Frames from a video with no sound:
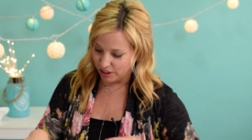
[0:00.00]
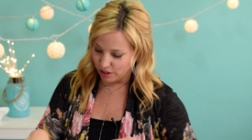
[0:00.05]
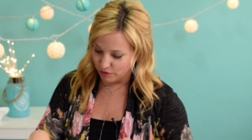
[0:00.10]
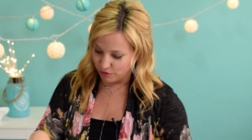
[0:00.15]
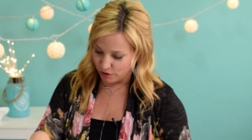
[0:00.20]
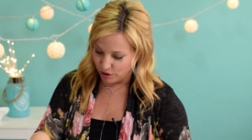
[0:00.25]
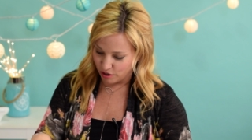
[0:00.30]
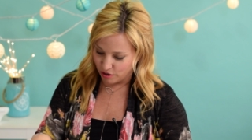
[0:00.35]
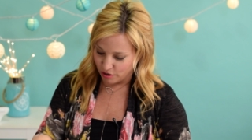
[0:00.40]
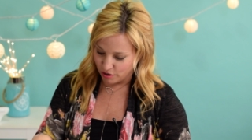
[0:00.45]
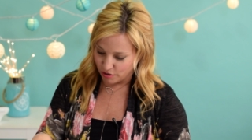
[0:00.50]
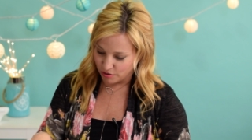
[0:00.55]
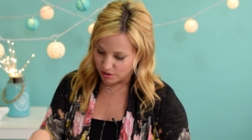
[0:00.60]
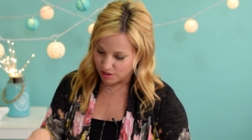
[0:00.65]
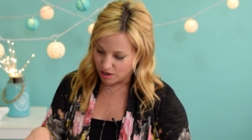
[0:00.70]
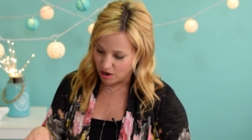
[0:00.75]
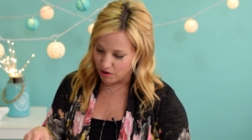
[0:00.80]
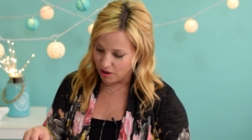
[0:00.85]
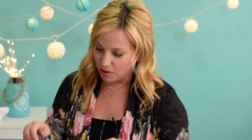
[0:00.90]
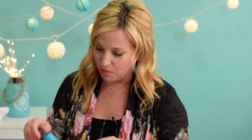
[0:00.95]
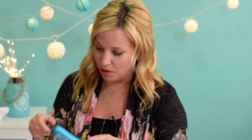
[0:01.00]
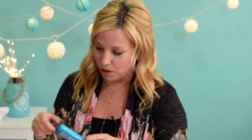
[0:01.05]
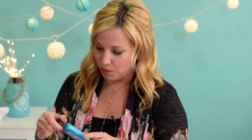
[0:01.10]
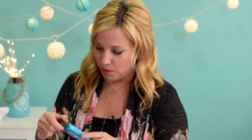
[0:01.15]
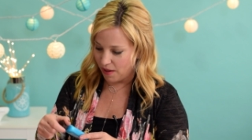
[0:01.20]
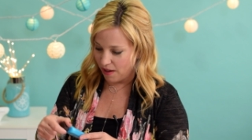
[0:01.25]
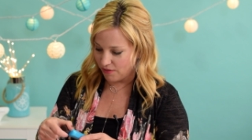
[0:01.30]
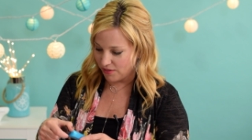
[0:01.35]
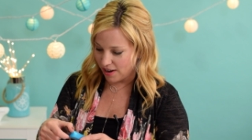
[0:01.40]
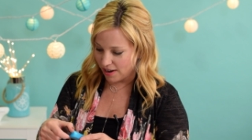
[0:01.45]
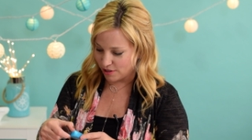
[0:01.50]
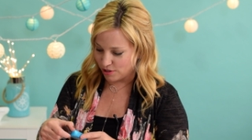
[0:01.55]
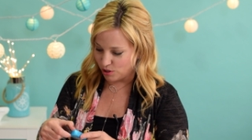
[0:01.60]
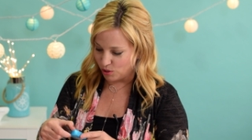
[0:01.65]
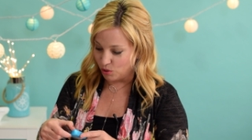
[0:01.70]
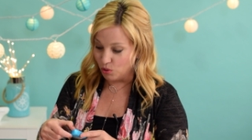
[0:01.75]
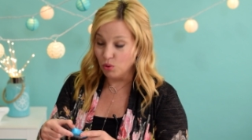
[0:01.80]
good for a cruise. Okay, what do we have next?